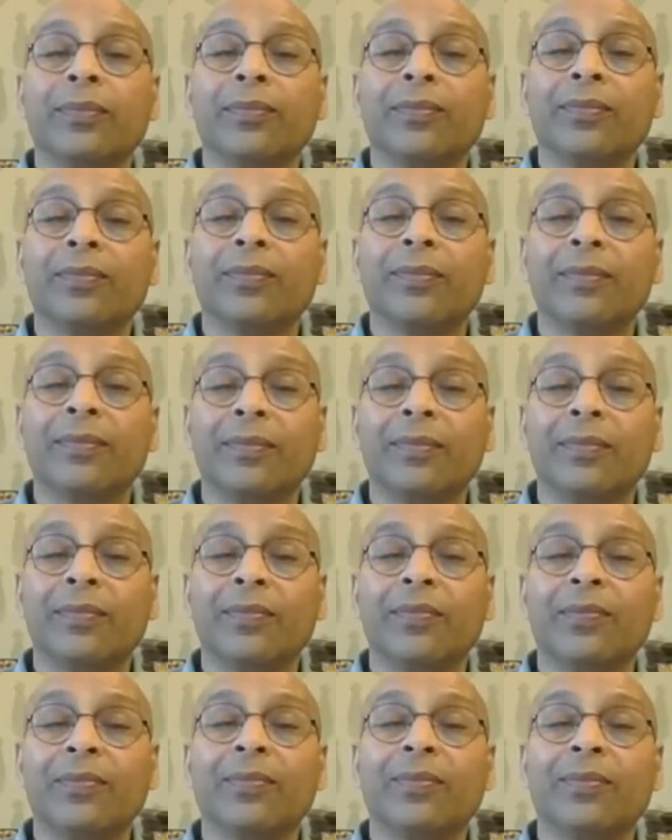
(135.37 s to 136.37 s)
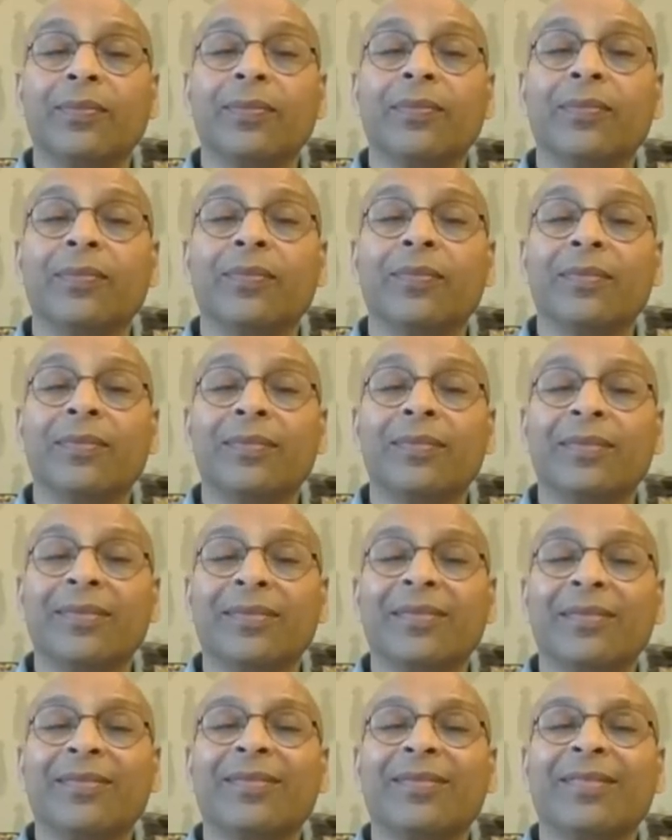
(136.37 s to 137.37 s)

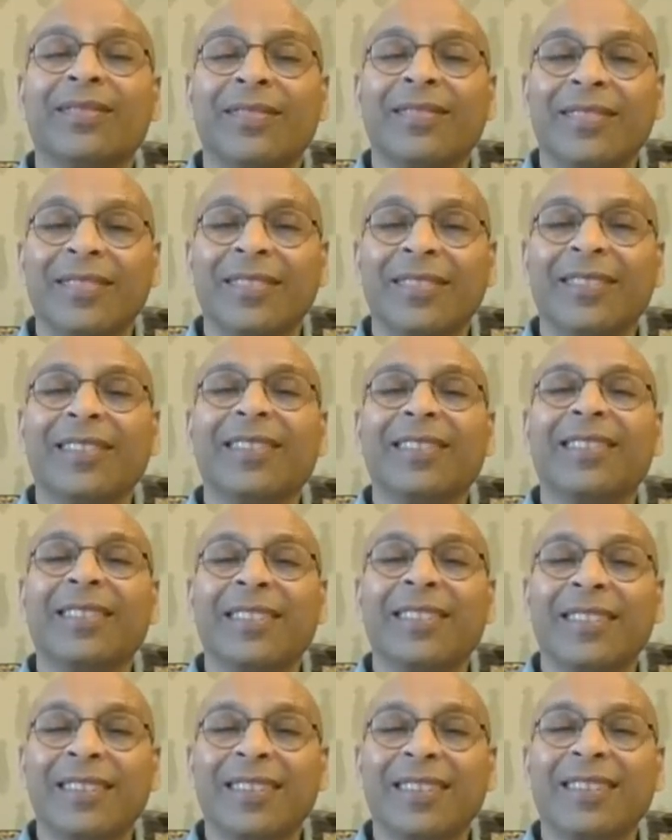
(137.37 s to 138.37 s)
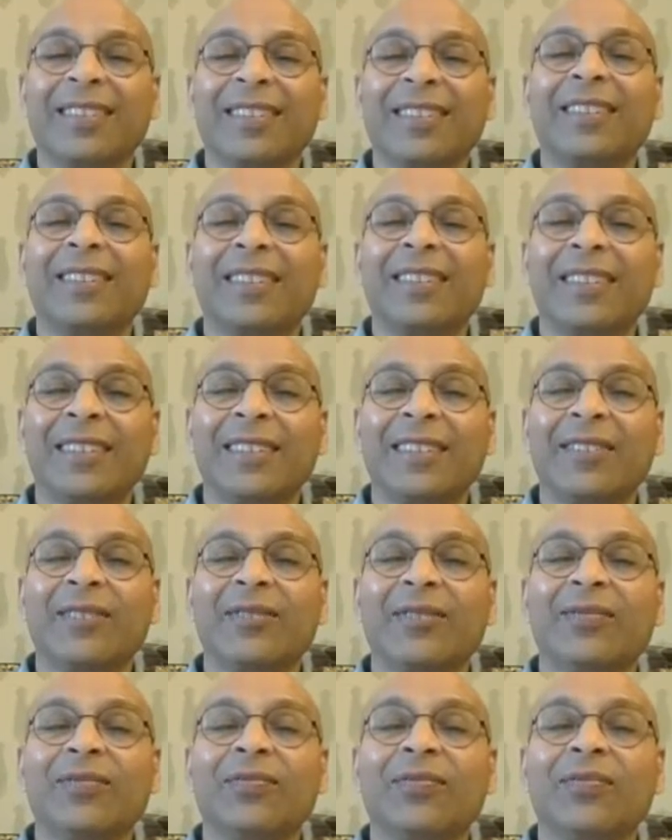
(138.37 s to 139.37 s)

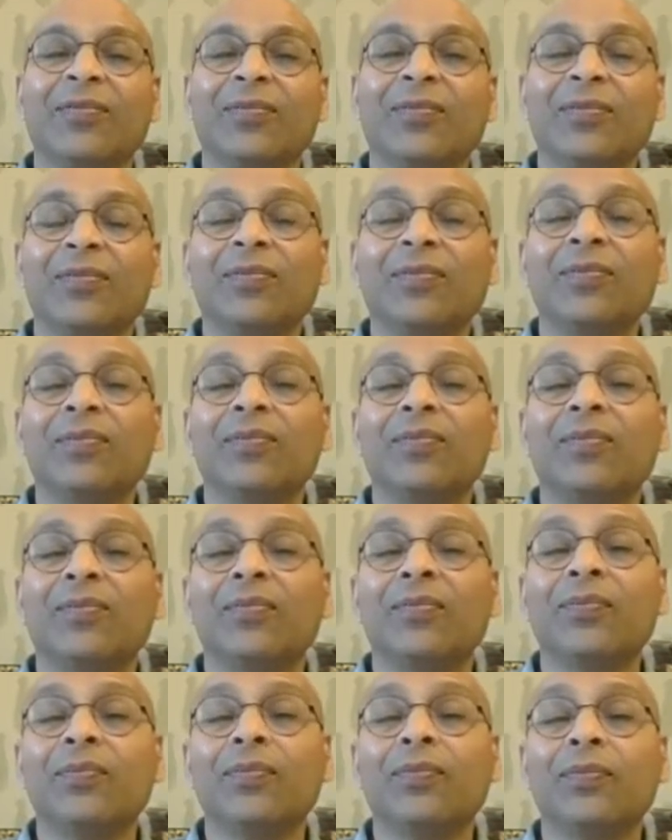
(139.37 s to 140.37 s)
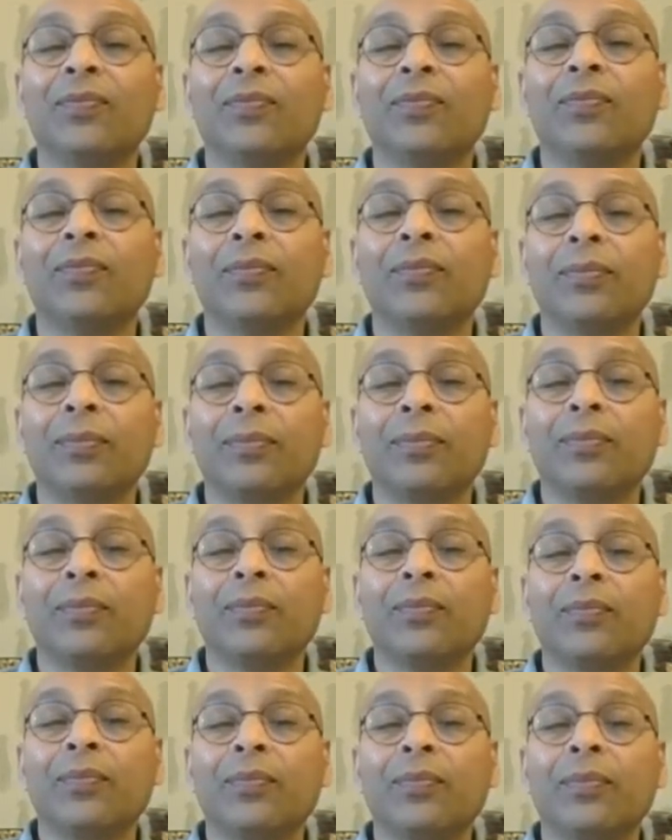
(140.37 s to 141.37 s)

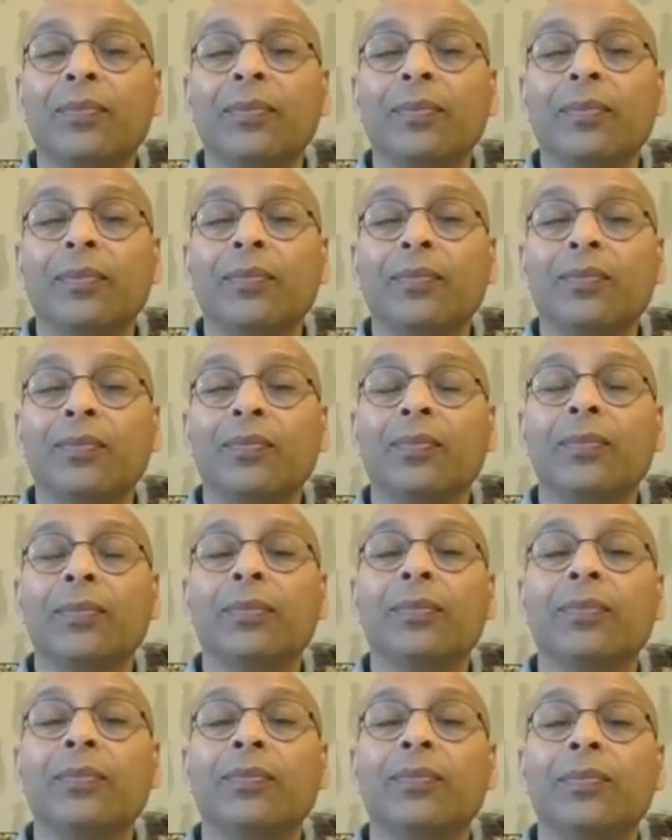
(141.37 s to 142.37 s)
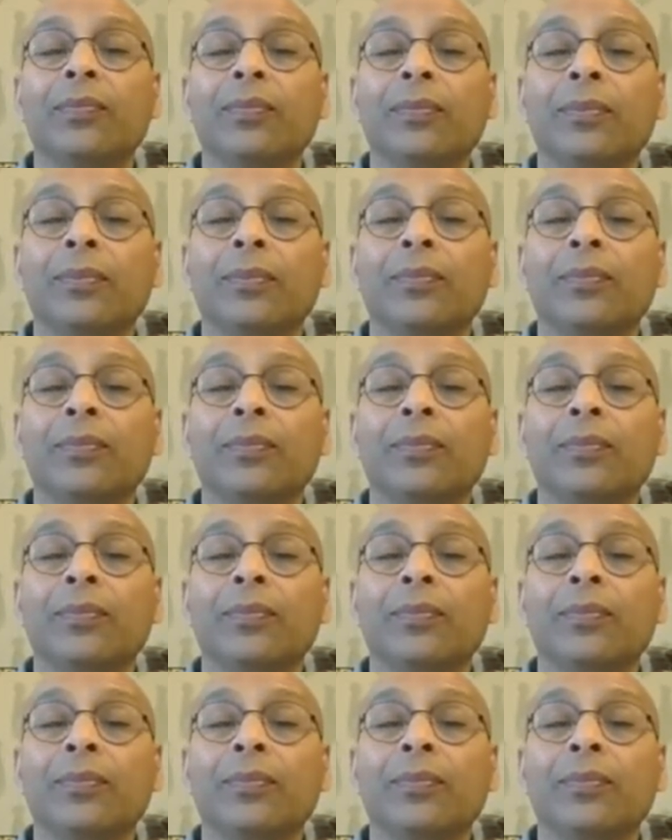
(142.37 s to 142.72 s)
The person shown says nothing.